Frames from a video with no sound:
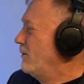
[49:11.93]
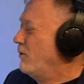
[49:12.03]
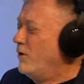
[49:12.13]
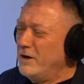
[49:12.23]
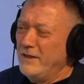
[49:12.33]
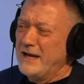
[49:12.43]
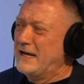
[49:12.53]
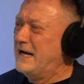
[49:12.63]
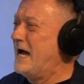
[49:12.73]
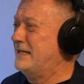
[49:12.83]
what do they
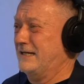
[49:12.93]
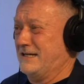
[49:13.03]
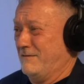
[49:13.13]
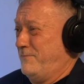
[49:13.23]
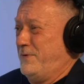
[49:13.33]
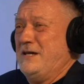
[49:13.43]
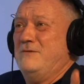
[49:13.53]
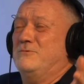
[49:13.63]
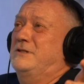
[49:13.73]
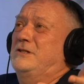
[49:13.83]
got to
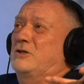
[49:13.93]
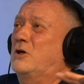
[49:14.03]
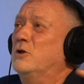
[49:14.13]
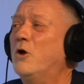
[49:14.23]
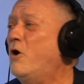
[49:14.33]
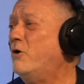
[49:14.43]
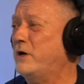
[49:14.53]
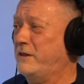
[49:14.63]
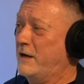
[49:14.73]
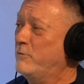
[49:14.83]
compete with this
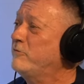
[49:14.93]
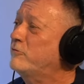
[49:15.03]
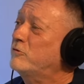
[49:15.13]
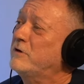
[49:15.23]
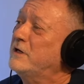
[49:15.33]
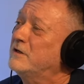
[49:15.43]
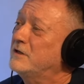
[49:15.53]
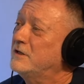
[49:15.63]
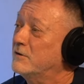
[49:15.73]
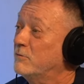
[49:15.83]
glory that we've
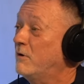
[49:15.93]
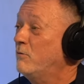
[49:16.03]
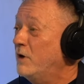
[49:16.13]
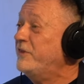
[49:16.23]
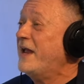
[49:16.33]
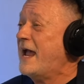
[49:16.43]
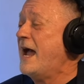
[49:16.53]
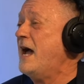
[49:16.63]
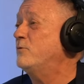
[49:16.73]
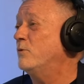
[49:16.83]
created here? Well, what they
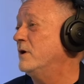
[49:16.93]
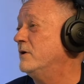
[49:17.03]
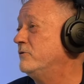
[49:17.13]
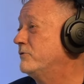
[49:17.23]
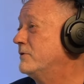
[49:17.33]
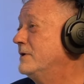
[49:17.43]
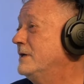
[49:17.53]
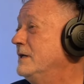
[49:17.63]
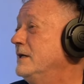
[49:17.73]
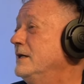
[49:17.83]
had was
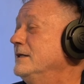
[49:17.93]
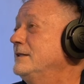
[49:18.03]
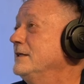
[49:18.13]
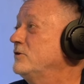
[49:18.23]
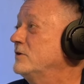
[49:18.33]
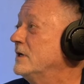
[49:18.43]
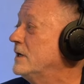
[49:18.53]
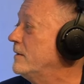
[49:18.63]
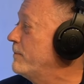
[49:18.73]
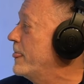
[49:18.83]
this
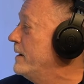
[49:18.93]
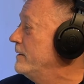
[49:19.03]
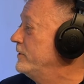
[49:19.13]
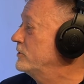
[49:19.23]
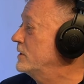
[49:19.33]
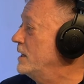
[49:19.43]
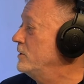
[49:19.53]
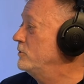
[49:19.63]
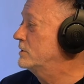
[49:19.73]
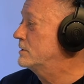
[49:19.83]
um, this guy
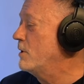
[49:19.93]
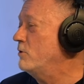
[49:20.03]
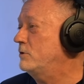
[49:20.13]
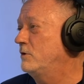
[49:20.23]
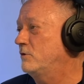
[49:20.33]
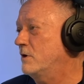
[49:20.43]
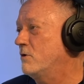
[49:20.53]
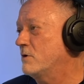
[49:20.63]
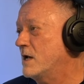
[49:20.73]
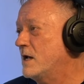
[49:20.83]
who smoked his
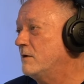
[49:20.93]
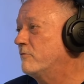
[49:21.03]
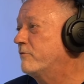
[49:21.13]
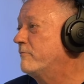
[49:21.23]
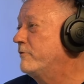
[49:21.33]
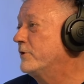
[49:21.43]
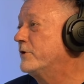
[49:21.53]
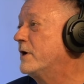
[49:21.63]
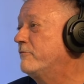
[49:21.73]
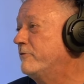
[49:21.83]
cocaine from
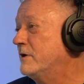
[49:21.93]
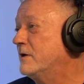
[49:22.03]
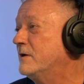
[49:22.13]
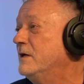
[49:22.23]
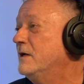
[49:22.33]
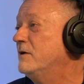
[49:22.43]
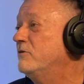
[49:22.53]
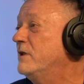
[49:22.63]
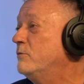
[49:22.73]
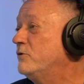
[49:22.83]
Philadelphia, and
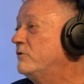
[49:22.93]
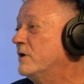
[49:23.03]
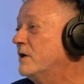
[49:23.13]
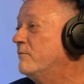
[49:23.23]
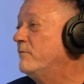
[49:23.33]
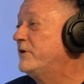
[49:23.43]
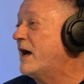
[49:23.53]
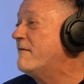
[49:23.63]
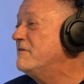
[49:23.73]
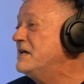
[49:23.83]
his name was uh,
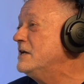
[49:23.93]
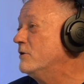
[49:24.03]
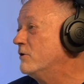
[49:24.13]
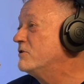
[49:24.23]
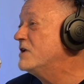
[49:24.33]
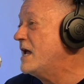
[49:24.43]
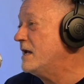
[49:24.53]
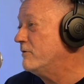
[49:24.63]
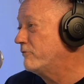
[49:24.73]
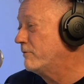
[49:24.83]
David or
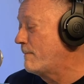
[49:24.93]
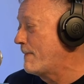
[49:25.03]
Dave,